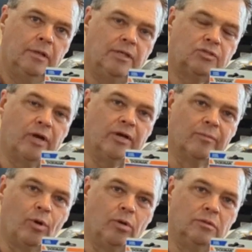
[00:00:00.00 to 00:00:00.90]
striker
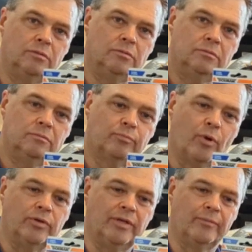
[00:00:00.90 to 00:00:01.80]
bolt.
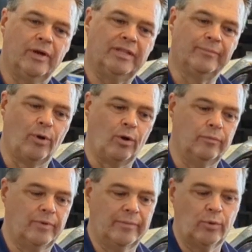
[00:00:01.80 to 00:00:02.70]
It didn't break the
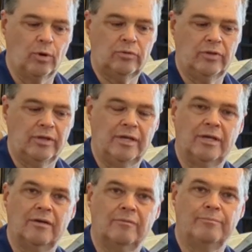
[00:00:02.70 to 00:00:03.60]
bolt, but it broke
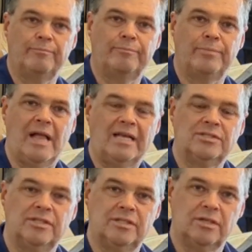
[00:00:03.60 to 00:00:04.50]
the
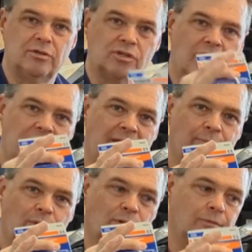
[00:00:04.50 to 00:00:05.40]
plastic that goes on that
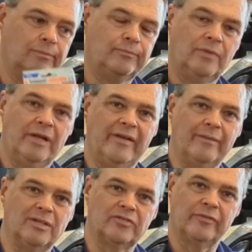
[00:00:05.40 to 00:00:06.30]
bolt. And
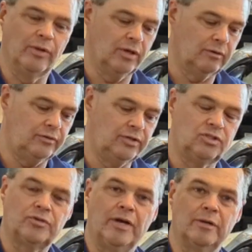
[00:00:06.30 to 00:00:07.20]
anybody's familiar with these
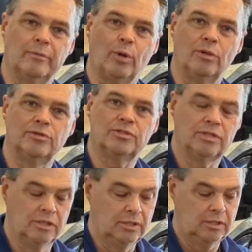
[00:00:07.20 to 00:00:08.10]
striker bolts,
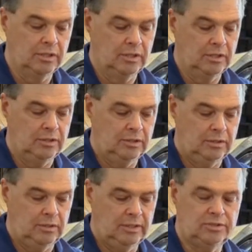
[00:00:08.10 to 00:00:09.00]

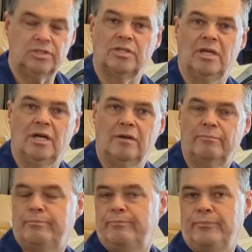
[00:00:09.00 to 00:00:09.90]
it's just
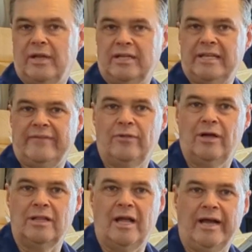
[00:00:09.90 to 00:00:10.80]
like a
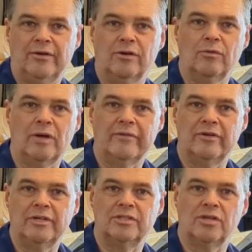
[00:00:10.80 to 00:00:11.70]
Teflon liner or whatever
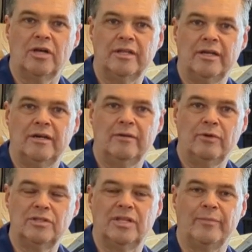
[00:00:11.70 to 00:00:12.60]
it is on there. And
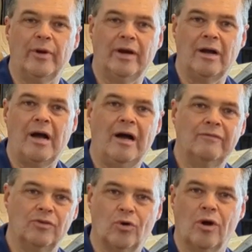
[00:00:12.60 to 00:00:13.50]
once they break off,
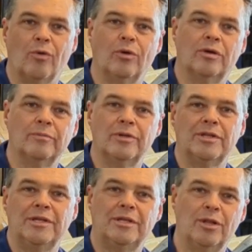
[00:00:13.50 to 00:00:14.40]
the door won't
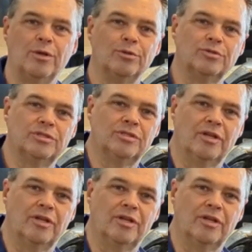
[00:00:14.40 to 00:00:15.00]
completely close. It's